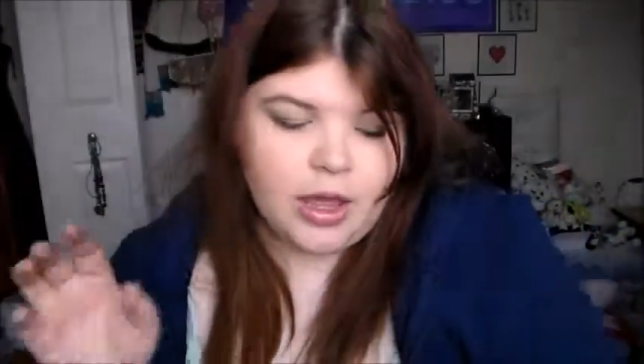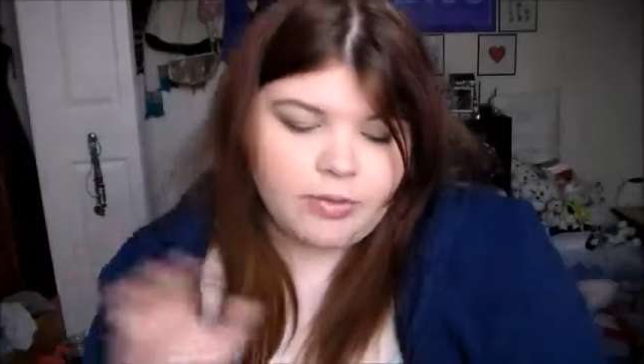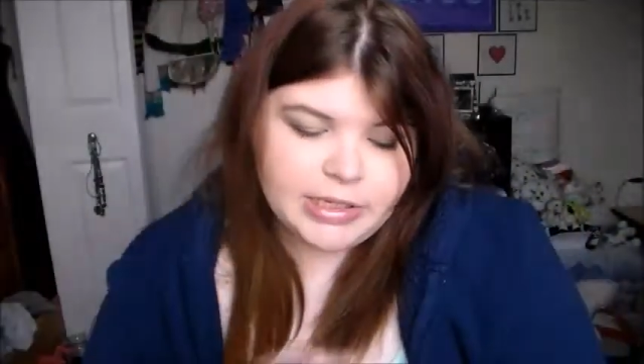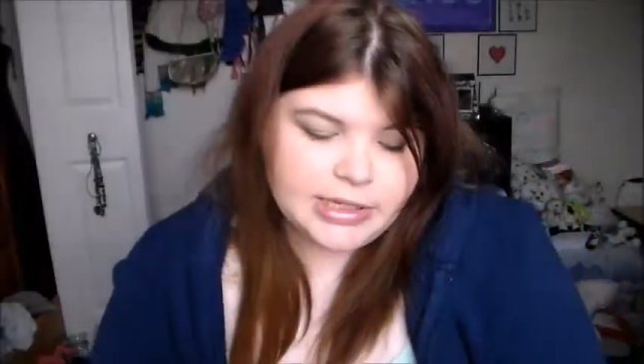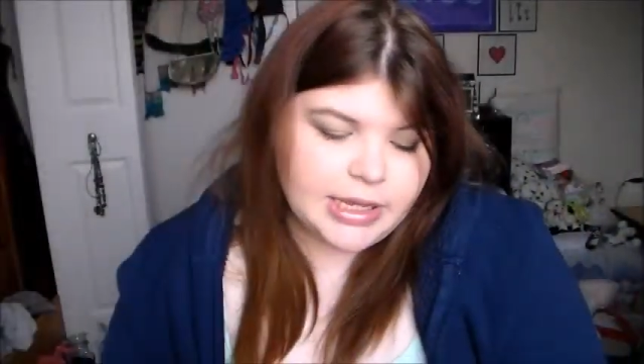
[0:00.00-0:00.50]

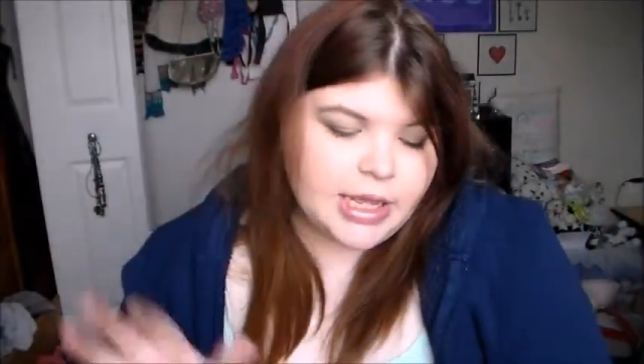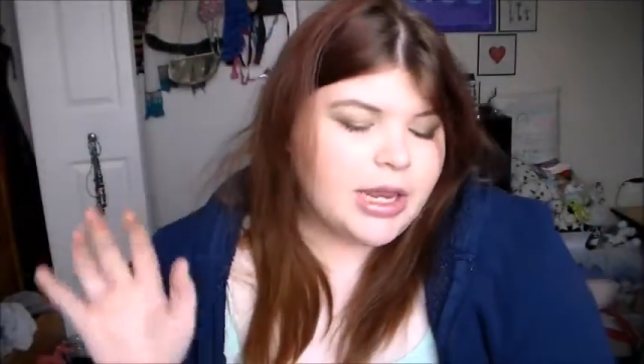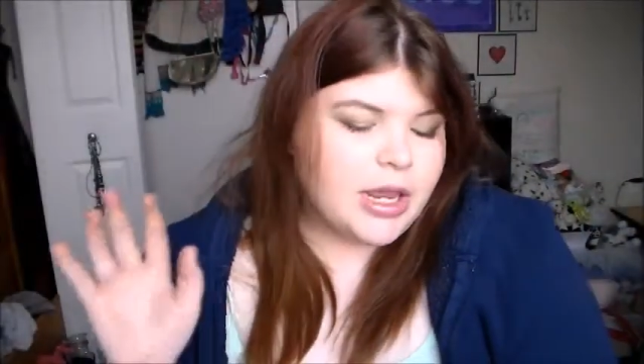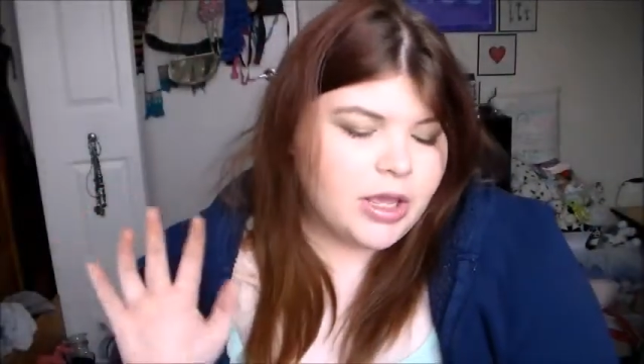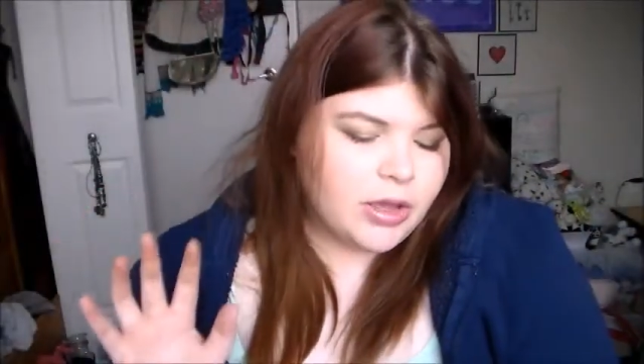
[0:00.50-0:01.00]
Once
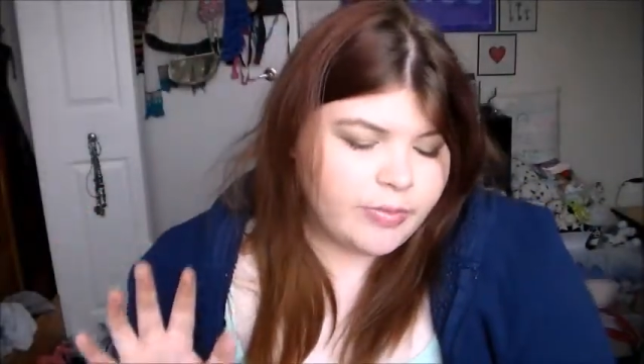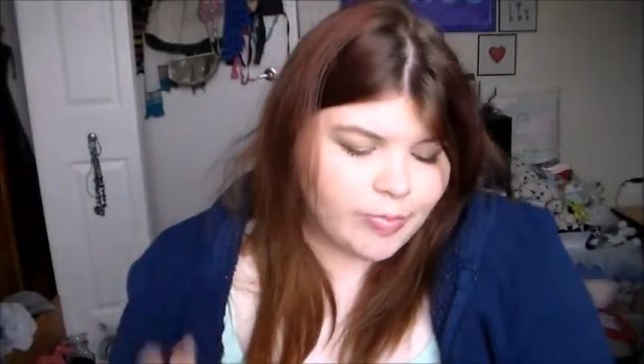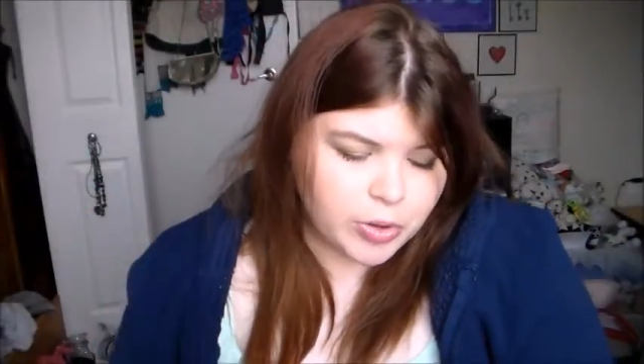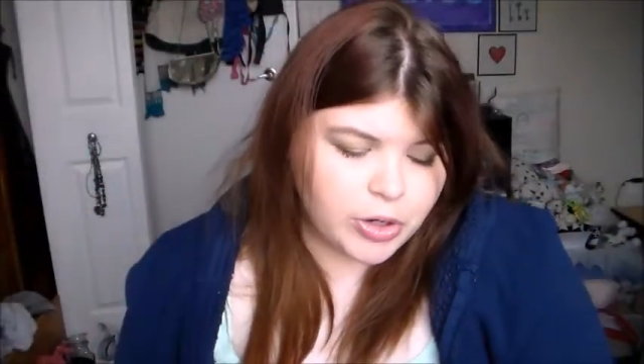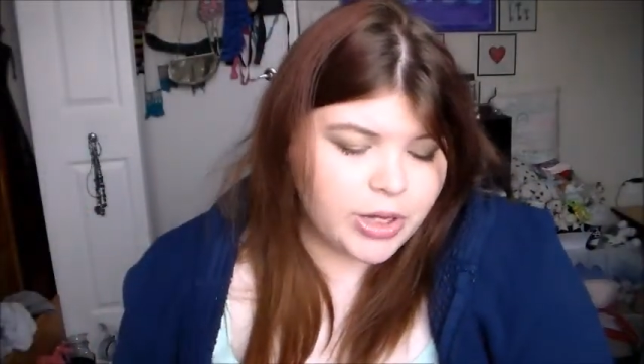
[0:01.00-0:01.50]
again,
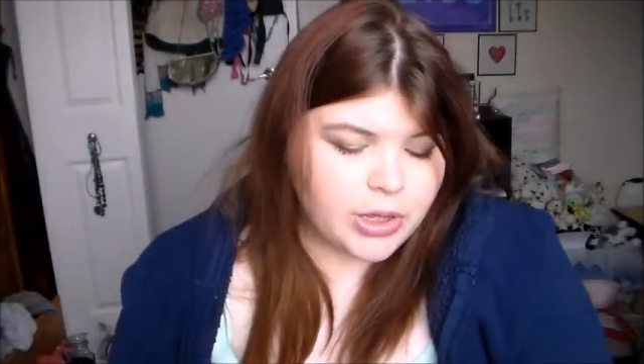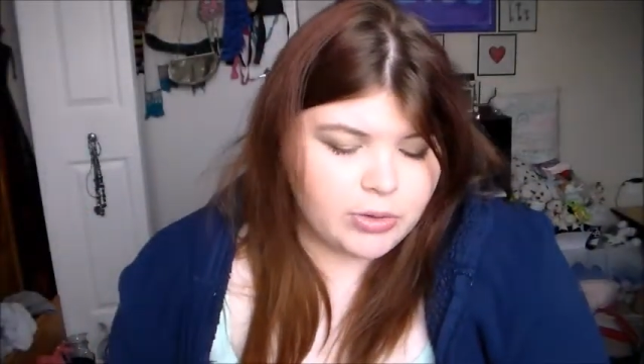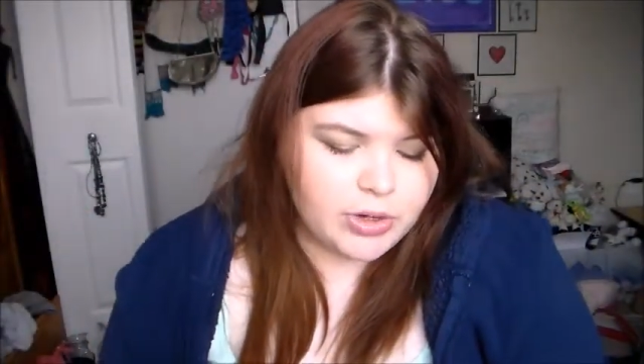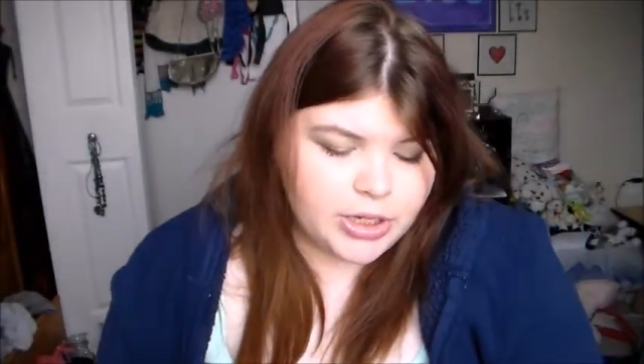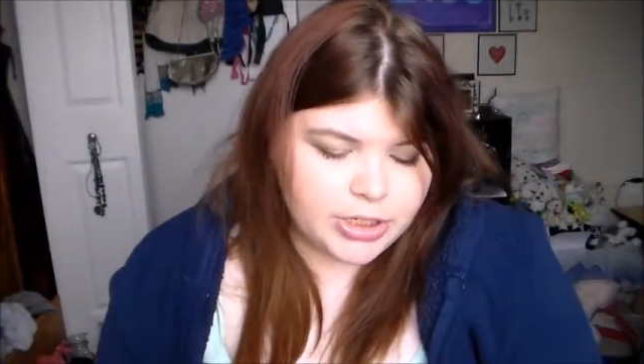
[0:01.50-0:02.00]
pretty
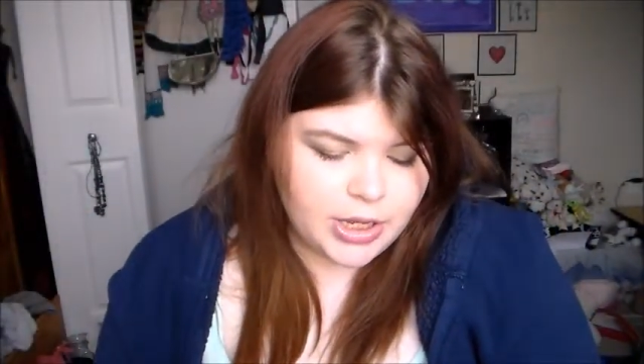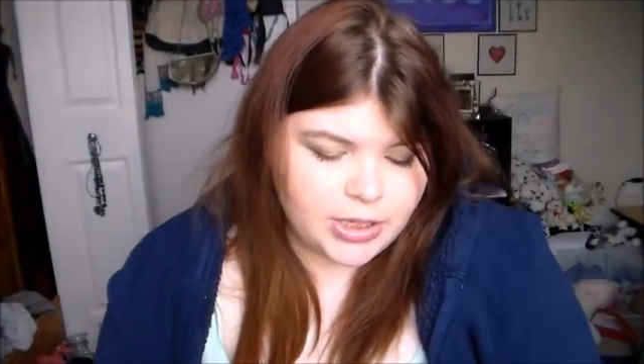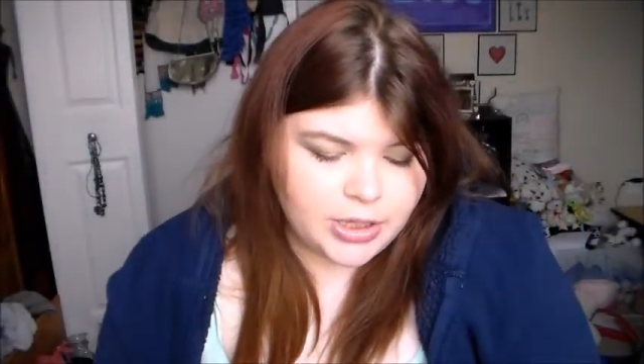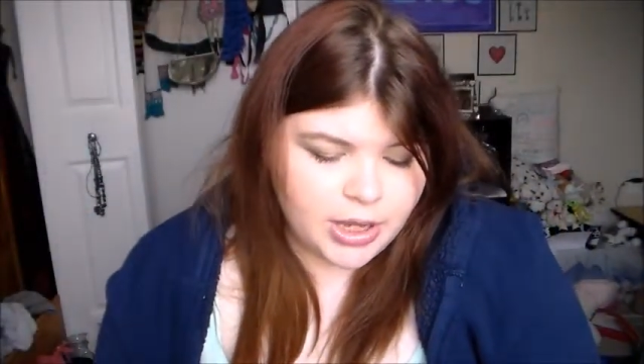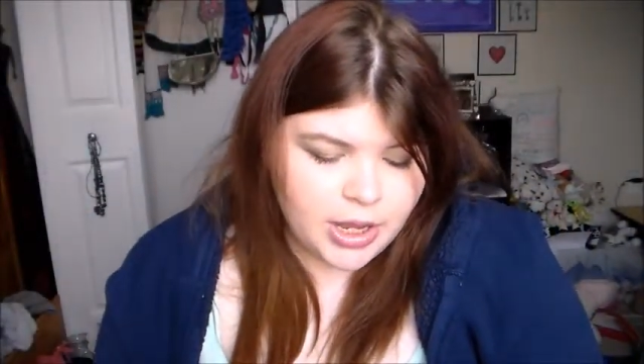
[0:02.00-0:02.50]
unique
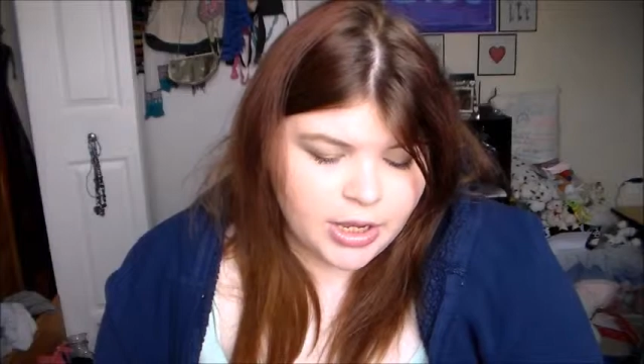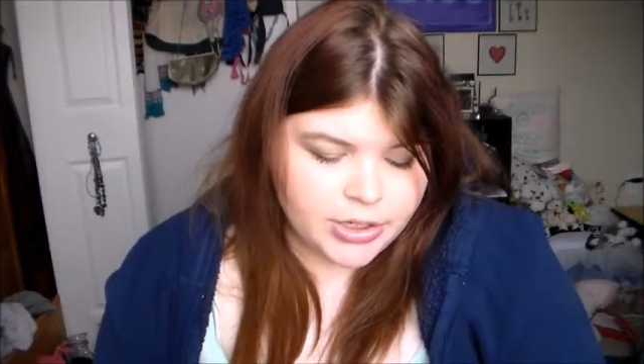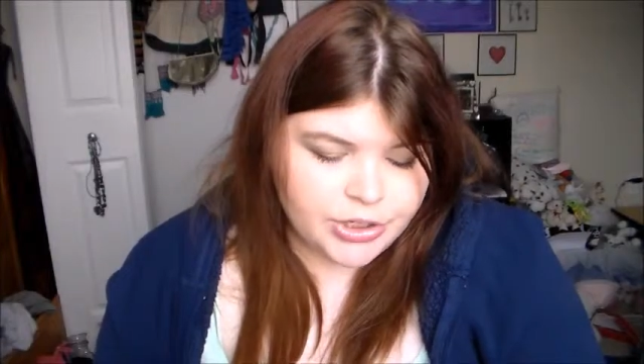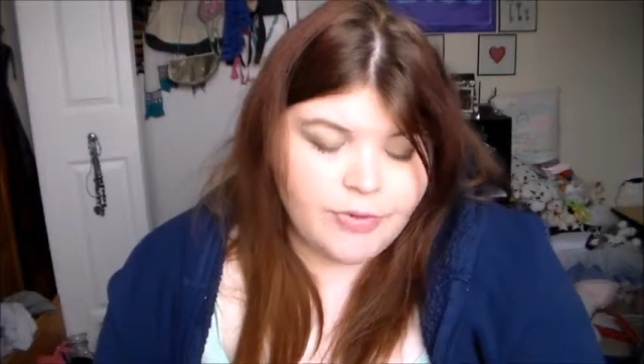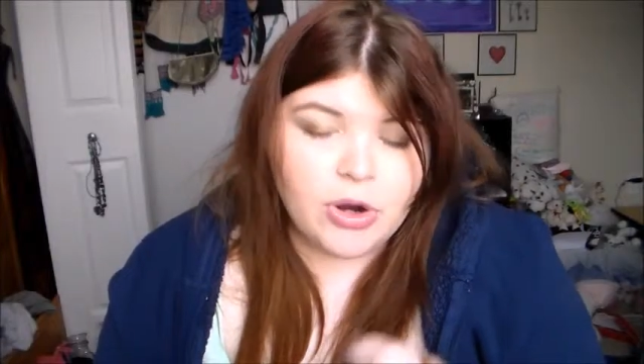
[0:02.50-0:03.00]
shades.
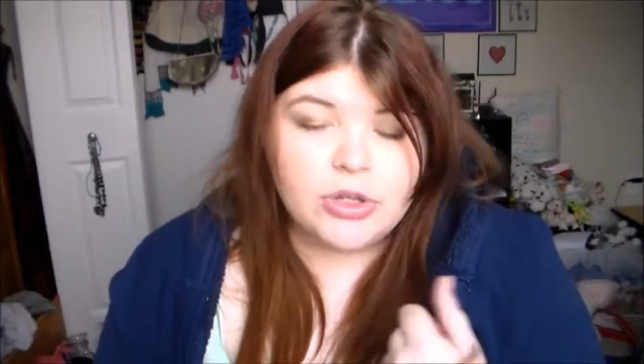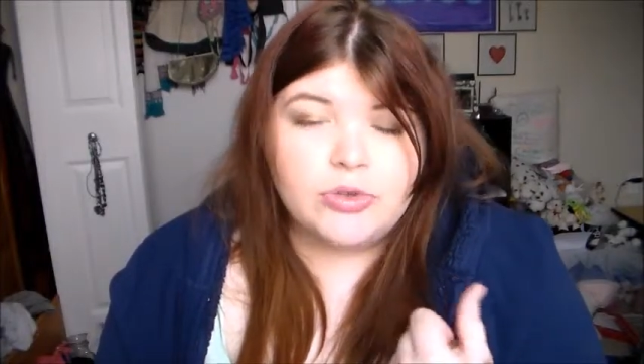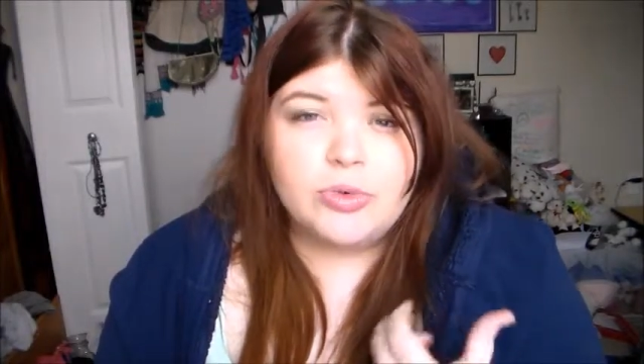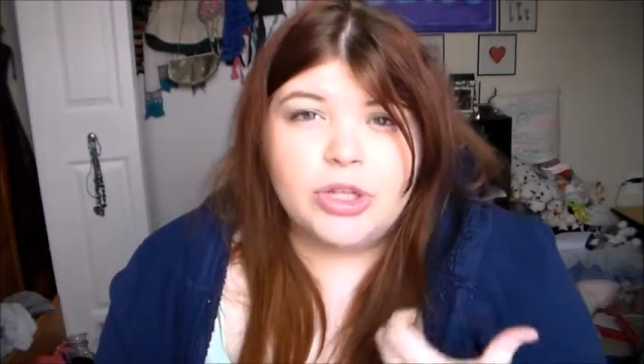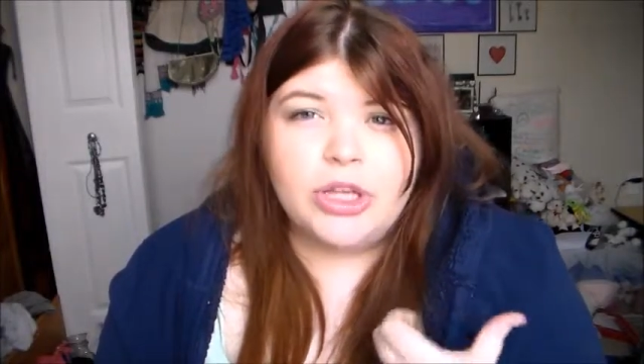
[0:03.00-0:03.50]
Shiver is
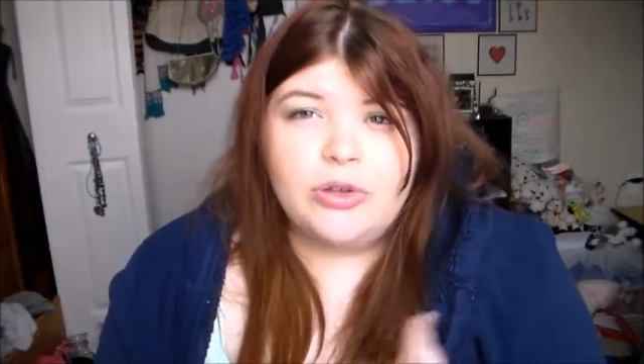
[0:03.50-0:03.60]
really